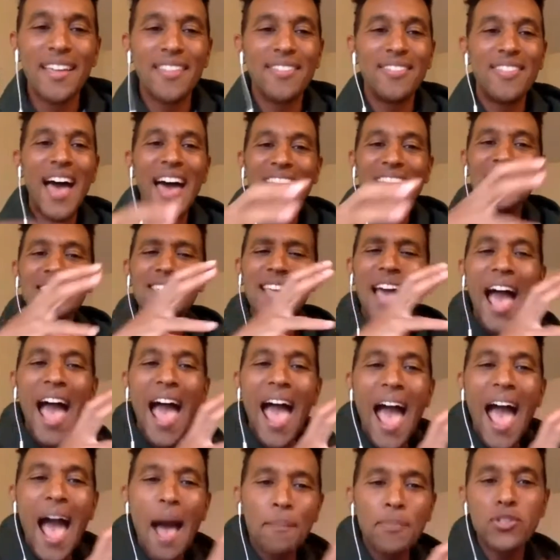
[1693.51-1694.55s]
That is
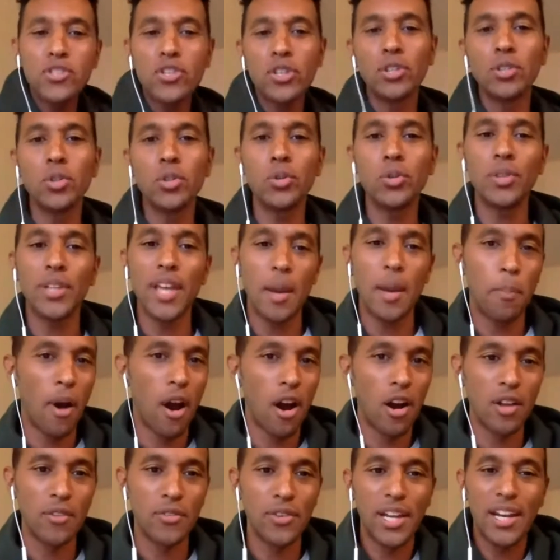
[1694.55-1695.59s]
absolutely a
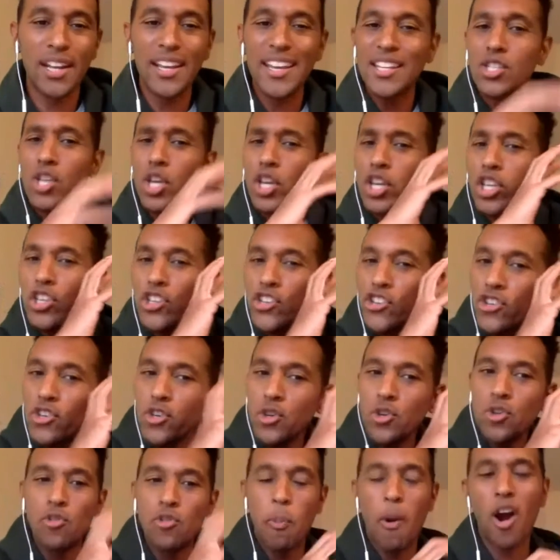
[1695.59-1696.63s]
part of it. It's a
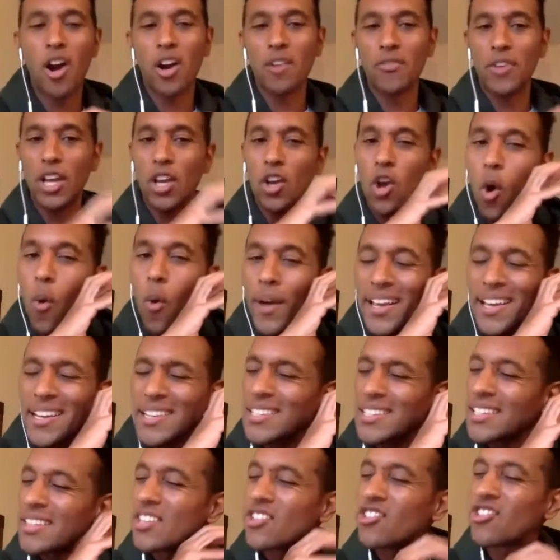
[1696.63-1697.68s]
huge part of it, going
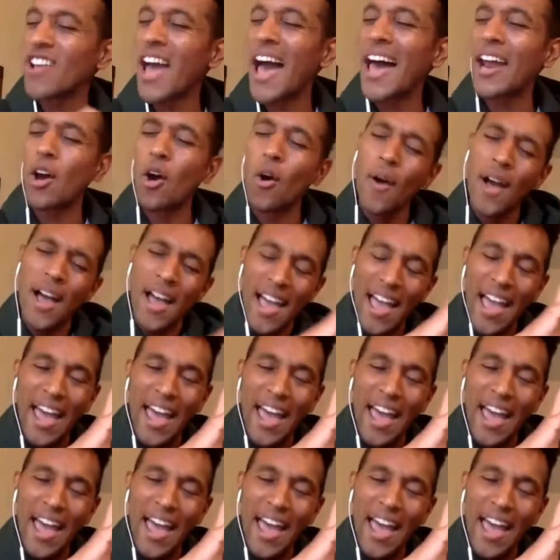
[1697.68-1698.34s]
into the shadow.